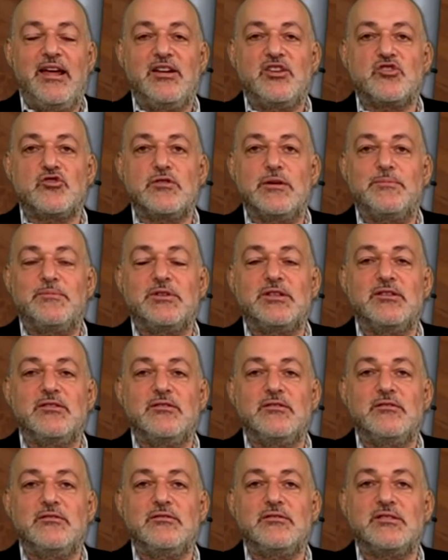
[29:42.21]
trip
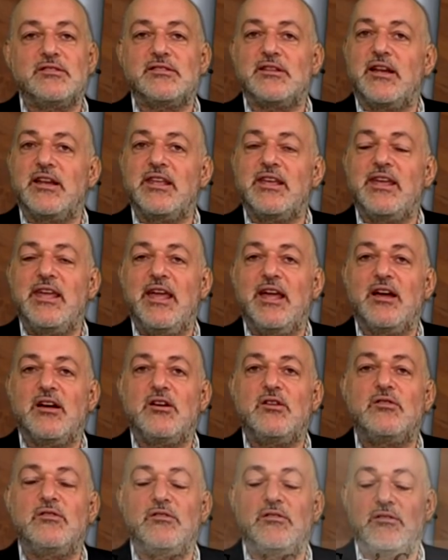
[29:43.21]
to sunny
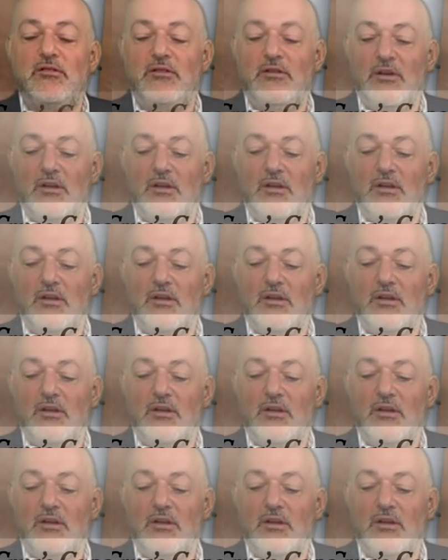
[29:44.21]
Cancun